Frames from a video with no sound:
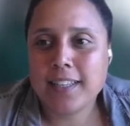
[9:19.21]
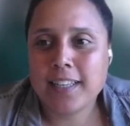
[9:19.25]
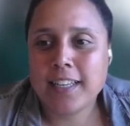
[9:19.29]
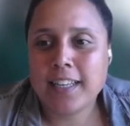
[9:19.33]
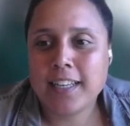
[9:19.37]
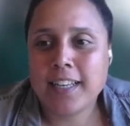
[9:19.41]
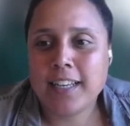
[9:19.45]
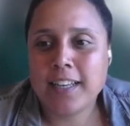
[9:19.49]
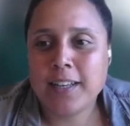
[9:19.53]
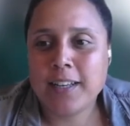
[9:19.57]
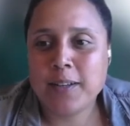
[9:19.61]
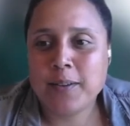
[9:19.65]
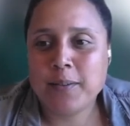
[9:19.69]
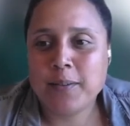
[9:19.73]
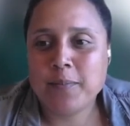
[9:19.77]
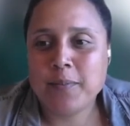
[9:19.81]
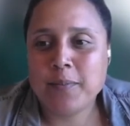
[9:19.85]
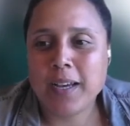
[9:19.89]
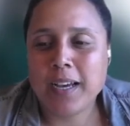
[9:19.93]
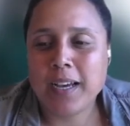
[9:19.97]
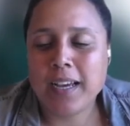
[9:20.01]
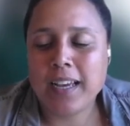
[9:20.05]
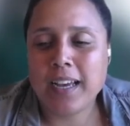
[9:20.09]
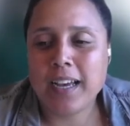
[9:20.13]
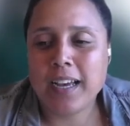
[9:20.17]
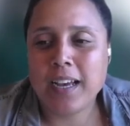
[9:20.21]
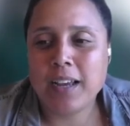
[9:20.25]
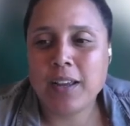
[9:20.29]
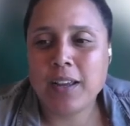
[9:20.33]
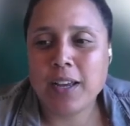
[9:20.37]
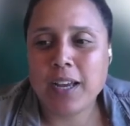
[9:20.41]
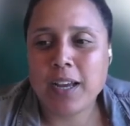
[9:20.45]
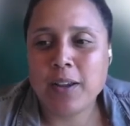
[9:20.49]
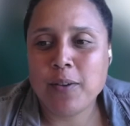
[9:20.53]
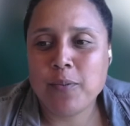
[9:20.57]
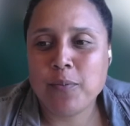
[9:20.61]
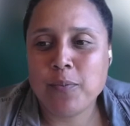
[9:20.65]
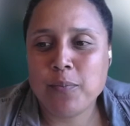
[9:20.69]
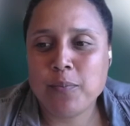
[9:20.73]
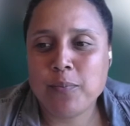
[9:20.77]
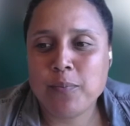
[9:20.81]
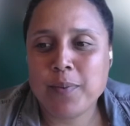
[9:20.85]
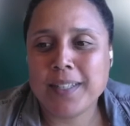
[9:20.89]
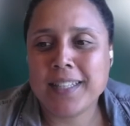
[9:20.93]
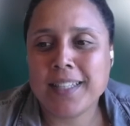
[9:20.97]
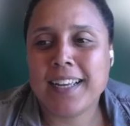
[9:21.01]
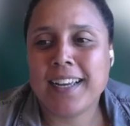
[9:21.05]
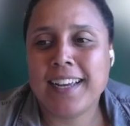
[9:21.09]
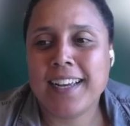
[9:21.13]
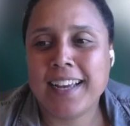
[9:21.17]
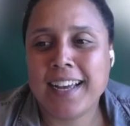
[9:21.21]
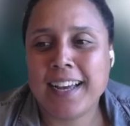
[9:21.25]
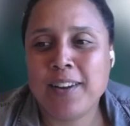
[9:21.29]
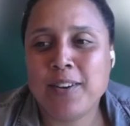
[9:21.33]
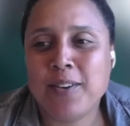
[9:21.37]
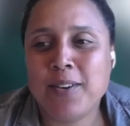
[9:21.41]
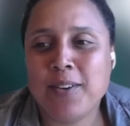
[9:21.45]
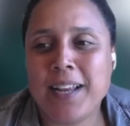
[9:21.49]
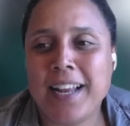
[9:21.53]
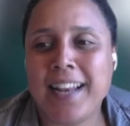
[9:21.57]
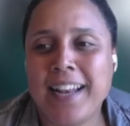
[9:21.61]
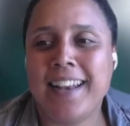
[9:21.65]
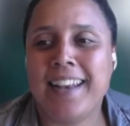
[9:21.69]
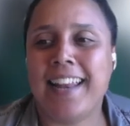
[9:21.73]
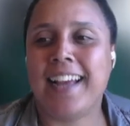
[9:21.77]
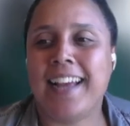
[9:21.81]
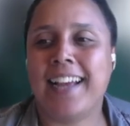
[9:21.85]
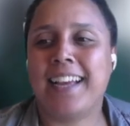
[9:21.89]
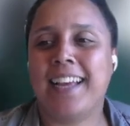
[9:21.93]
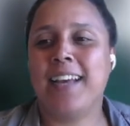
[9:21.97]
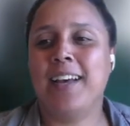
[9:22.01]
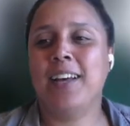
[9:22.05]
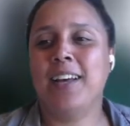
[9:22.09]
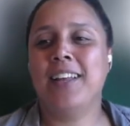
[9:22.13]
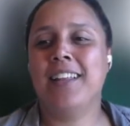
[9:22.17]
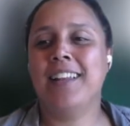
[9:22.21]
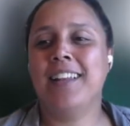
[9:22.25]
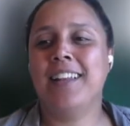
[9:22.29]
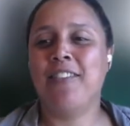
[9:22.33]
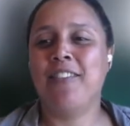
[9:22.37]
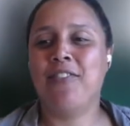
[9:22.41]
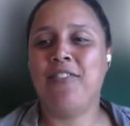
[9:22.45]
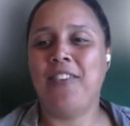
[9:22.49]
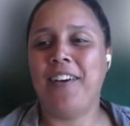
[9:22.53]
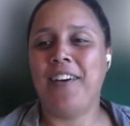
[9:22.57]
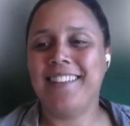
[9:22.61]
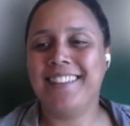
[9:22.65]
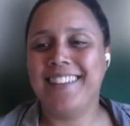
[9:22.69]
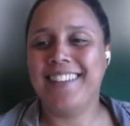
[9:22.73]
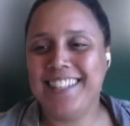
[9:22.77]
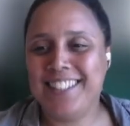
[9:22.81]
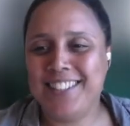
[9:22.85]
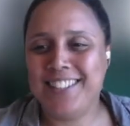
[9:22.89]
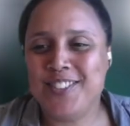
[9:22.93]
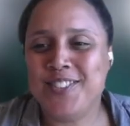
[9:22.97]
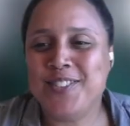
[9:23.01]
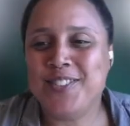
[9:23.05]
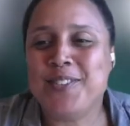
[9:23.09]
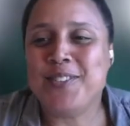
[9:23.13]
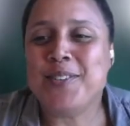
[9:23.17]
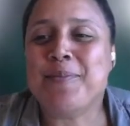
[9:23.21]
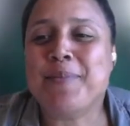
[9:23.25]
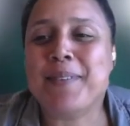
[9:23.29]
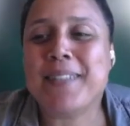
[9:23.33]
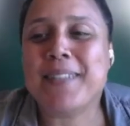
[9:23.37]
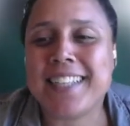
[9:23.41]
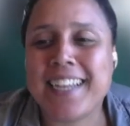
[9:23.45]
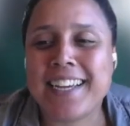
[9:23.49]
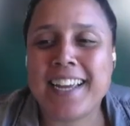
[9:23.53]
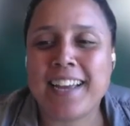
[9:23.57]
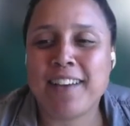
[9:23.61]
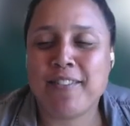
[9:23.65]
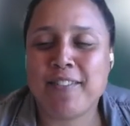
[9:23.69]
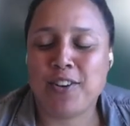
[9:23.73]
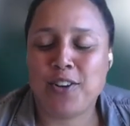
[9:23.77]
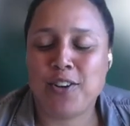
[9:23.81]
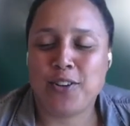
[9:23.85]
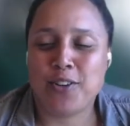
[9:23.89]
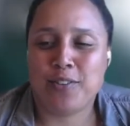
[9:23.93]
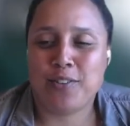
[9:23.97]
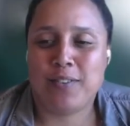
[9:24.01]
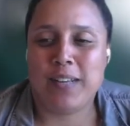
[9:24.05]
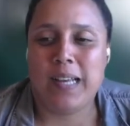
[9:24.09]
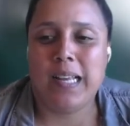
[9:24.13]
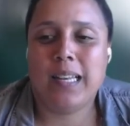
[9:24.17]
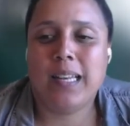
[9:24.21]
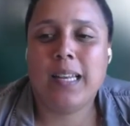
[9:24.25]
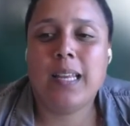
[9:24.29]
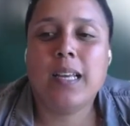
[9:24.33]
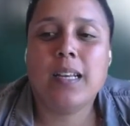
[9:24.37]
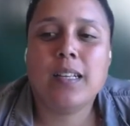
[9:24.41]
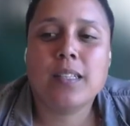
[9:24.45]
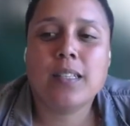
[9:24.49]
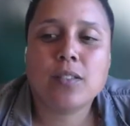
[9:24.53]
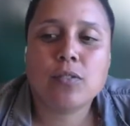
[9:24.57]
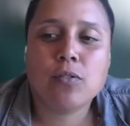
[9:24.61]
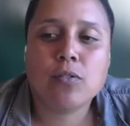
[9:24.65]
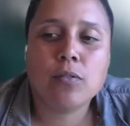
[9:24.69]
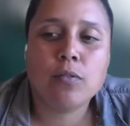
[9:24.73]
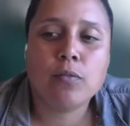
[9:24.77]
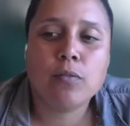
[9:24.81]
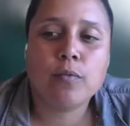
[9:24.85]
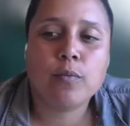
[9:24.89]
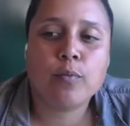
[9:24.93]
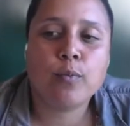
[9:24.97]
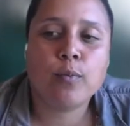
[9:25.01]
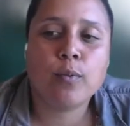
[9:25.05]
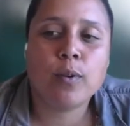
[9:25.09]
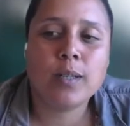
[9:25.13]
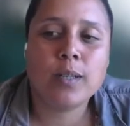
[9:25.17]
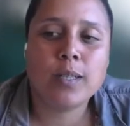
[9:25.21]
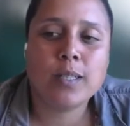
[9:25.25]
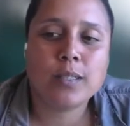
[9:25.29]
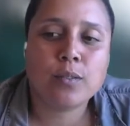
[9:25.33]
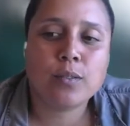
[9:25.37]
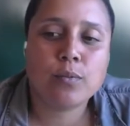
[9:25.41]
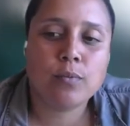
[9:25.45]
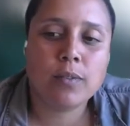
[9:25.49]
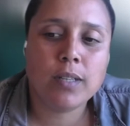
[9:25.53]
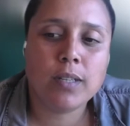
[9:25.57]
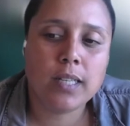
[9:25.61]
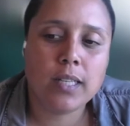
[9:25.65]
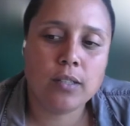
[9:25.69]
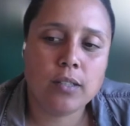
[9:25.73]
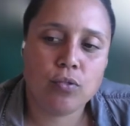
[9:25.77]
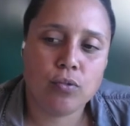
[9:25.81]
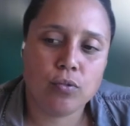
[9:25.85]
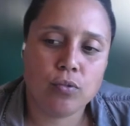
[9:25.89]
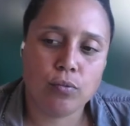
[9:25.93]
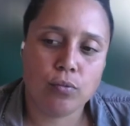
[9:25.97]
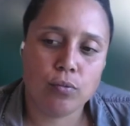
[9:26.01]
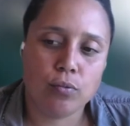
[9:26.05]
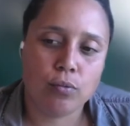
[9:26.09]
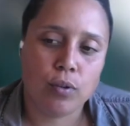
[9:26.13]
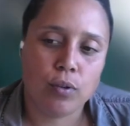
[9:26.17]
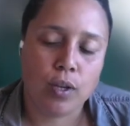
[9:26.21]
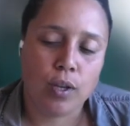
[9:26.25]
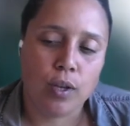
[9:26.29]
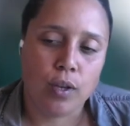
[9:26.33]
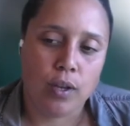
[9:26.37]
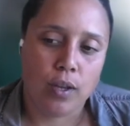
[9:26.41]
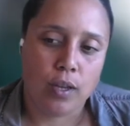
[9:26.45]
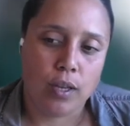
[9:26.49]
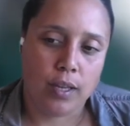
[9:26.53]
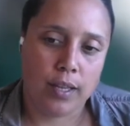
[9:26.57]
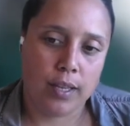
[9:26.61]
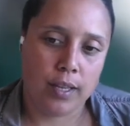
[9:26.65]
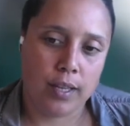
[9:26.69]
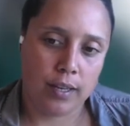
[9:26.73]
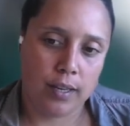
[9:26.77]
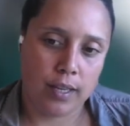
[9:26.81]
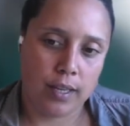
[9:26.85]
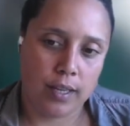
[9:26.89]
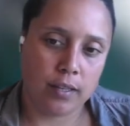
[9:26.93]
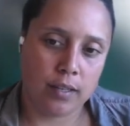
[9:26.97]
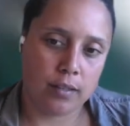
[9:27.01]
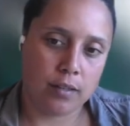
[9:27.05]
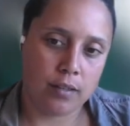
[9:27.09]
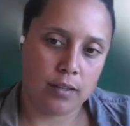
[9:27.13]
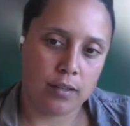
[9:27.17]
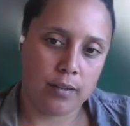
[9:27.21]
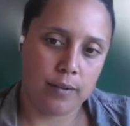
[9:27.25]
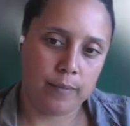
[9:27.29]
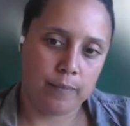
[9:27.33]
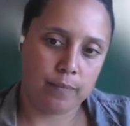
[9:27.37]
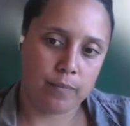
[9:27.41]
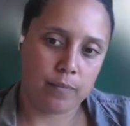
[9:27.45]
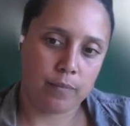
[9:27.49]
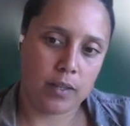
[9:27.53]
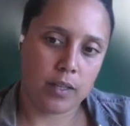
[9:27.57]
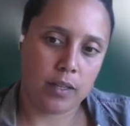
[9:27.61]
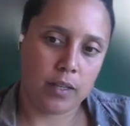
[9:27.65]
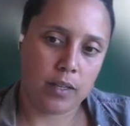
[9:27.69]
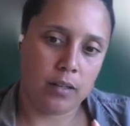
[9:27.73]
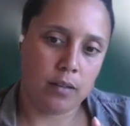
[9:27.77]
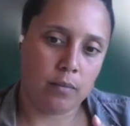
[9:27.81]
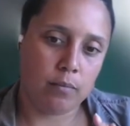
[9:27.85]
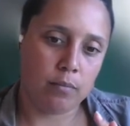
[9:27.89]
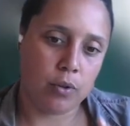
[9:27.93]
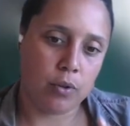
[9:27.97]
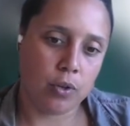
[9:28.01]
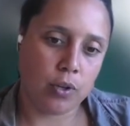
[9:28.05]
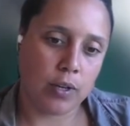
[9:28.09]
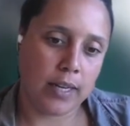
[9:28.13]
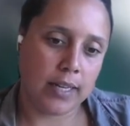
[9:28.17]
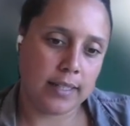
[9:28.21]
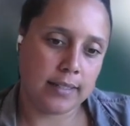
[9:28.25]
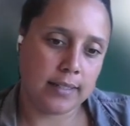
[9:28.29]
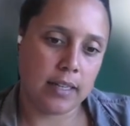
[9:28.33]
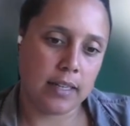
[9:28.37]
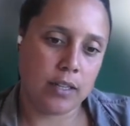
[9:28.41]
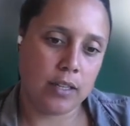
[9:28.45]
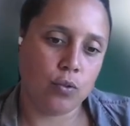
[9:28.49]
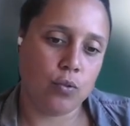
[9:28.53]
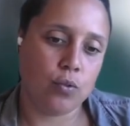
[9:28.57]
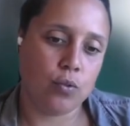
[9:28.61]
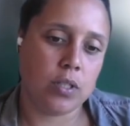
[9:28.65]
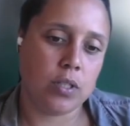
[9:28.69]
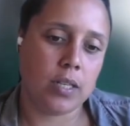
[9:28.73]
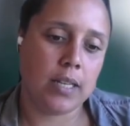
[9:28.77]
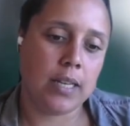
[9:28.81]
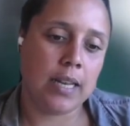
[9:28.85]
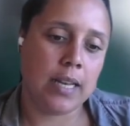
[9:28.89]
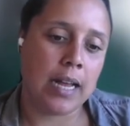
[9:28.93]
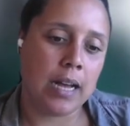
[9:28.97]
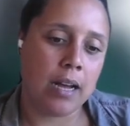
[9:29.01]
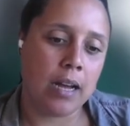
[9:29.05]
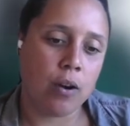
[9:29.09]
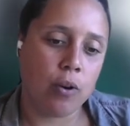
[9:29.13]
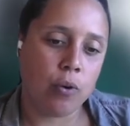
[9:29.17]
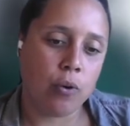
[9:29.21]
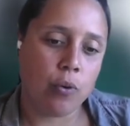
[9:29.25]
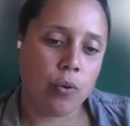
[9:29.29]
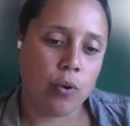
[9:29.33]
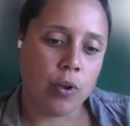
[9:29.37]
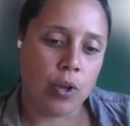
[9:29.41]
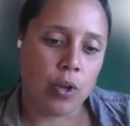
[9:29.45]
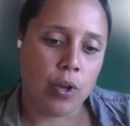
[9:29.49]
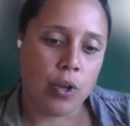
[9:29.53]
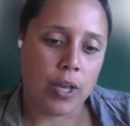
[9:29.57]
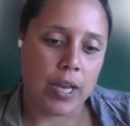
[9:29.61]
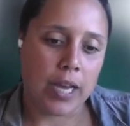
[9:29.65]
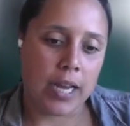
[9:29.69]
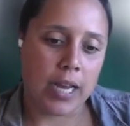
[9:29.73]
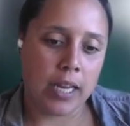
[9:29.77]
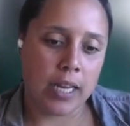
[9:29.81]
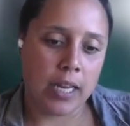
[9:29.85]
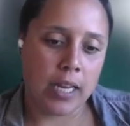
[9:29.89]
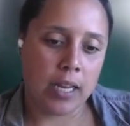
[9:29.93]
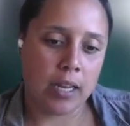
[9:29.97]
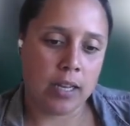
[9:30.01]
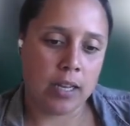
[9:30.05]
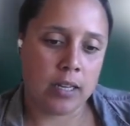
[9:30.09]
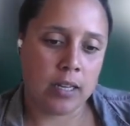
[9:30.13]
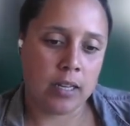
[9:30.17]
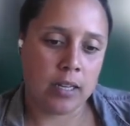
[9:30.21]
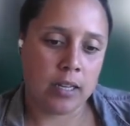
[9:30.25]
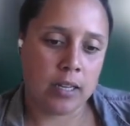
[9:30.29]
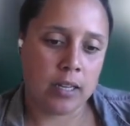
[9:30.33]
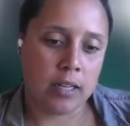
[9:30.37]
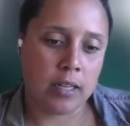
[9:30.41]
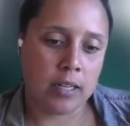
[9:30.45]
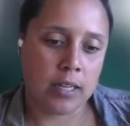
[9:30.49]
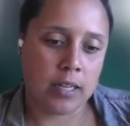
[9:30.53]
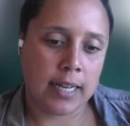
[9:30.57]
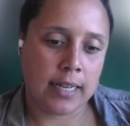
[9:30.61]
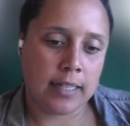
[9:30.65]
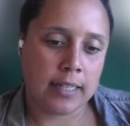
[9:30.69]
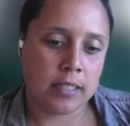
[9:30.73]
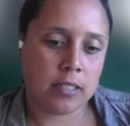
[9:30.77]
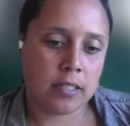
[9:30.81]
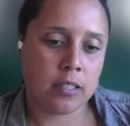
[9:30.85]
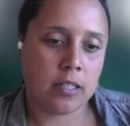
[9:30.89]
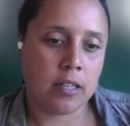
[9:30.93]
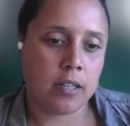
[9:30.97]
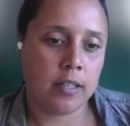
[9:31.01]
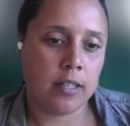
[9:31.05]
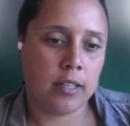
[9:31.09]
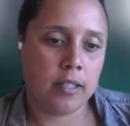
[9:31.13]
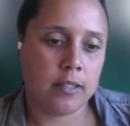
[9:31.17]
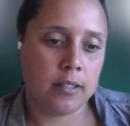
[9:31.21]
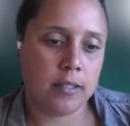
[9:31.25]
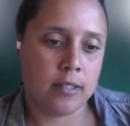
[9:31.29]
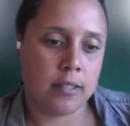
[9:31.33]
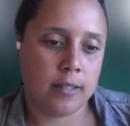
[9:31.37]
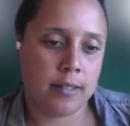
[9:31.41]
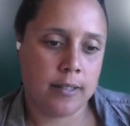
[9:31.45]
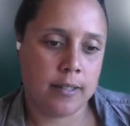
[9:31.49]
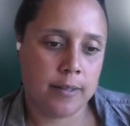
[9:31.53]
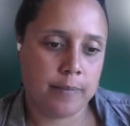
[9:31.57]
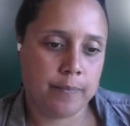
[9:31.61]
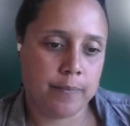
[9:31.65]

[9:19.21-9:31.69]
But I lack the funding to do it. But I have a lot of ideas. So one is really to in the model as I use it now. I studied